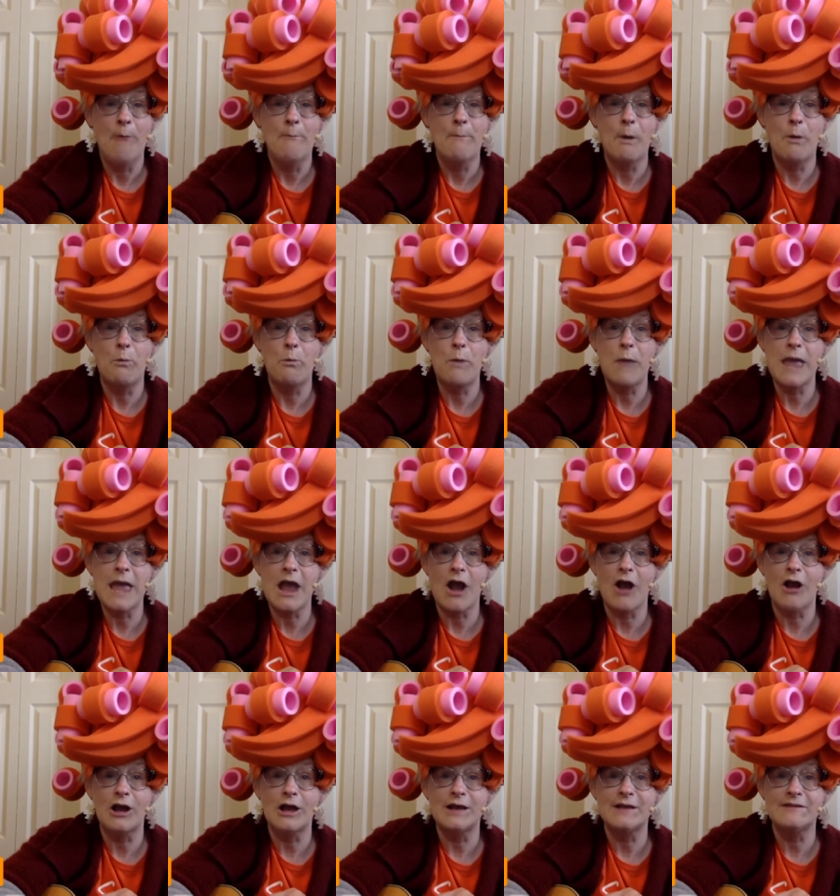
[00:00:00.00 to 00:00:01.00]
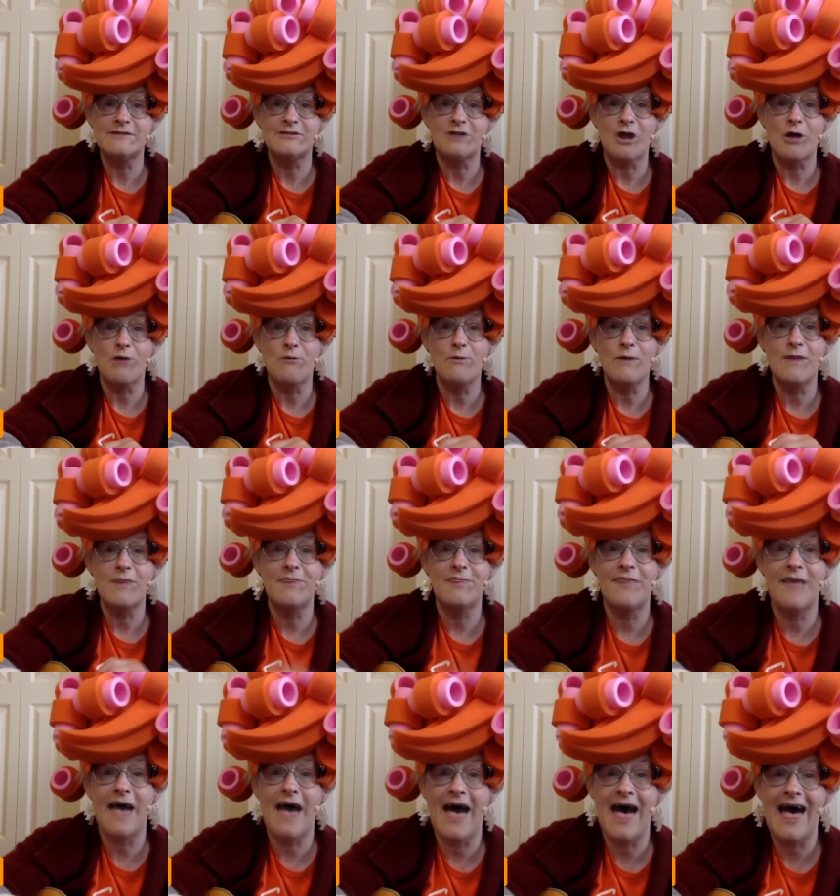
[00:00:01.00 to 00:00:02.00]
but we are going to start with
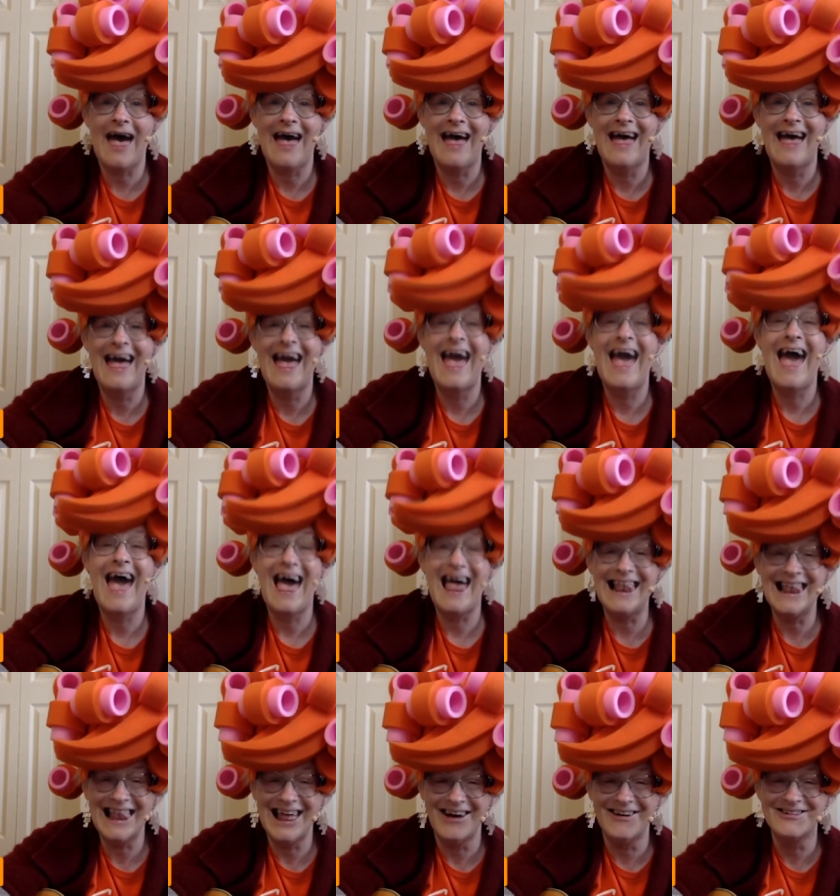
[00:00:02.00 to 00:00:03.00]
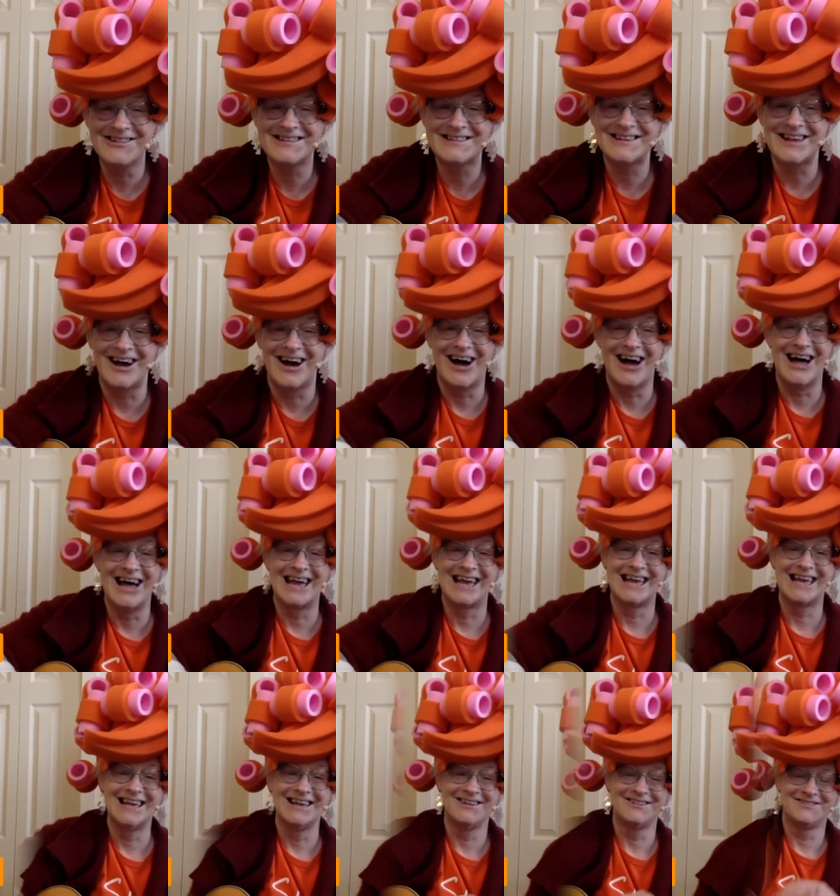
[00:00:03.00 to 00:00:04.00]
the hello
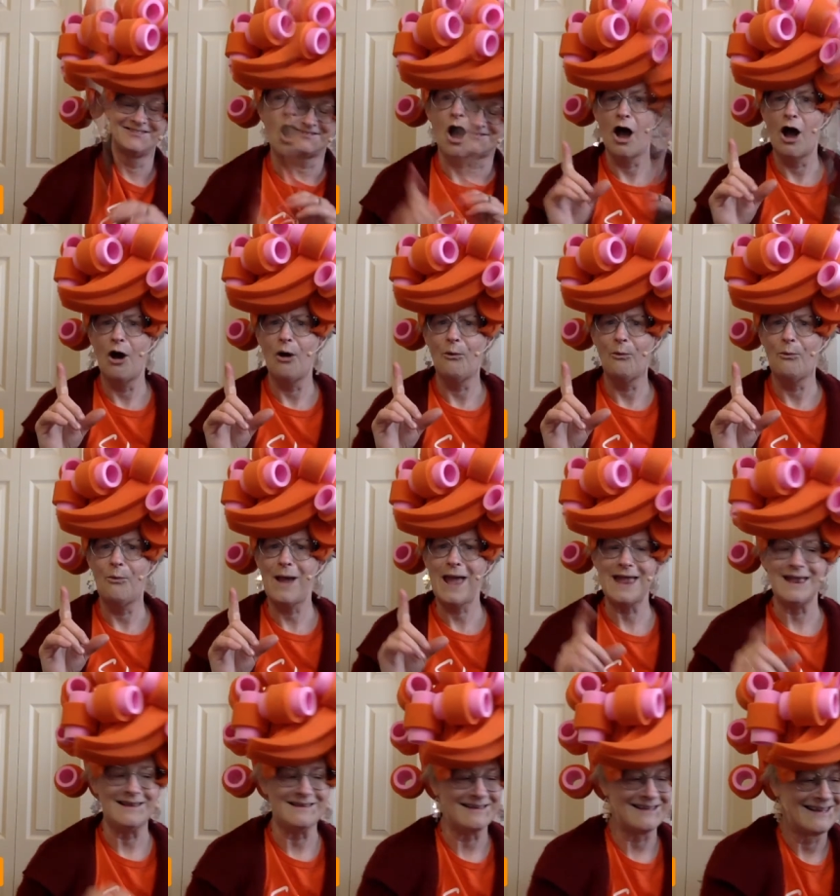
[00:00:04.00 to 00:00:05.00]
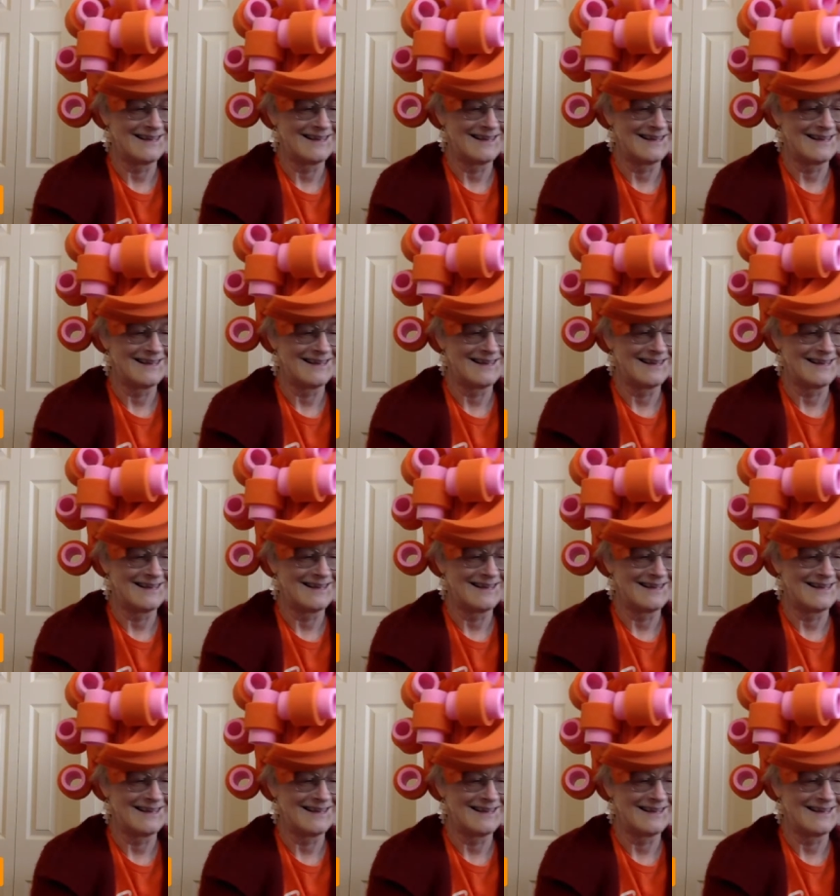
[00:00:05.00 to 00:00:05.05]
song. Wait.